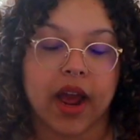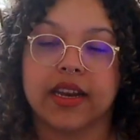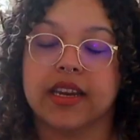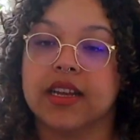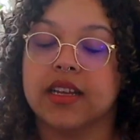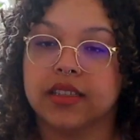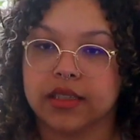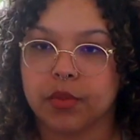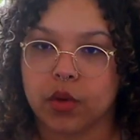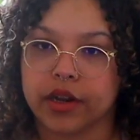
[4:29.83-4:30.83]
I need
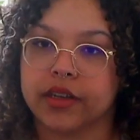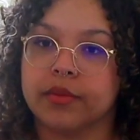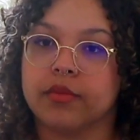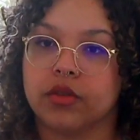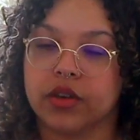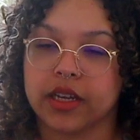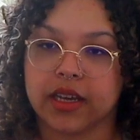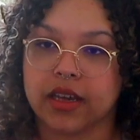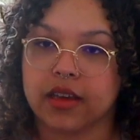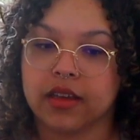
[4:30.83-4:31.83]
support and
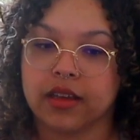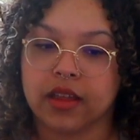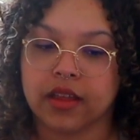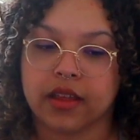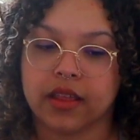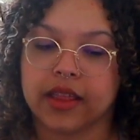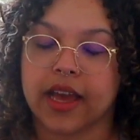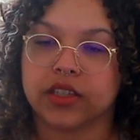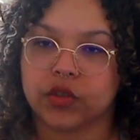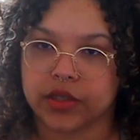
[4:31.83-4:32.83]
community,
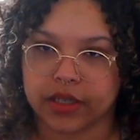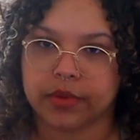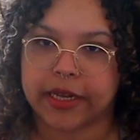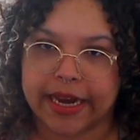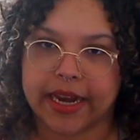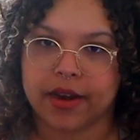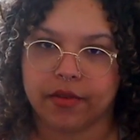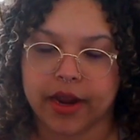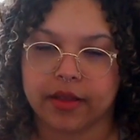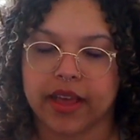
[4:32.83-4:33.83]
that's reciprocated,
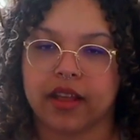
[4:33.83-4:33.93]
right?